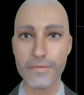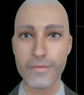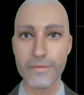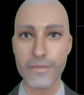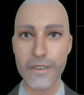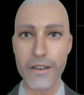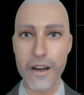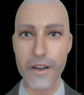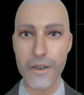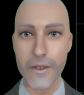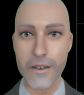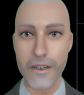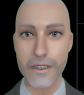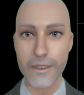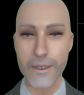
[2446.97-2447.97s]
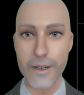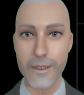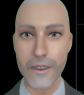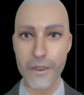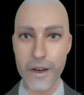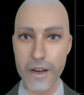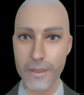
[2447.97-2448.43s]
If you haven't already, hit the
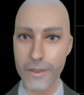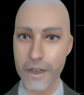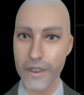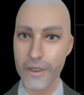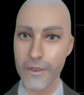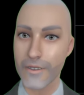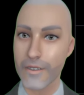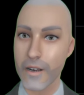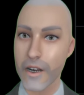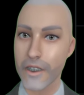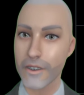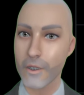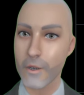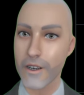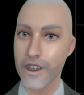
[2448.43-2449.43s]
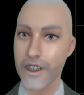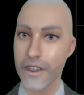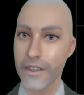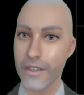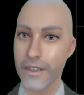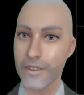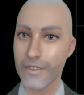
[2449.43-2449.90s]
subscribe button, or if you're on Twitch, you can
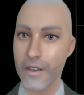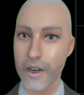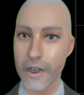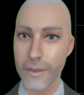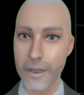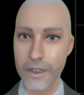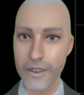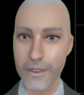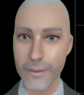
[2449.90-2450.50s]
hit that follow button.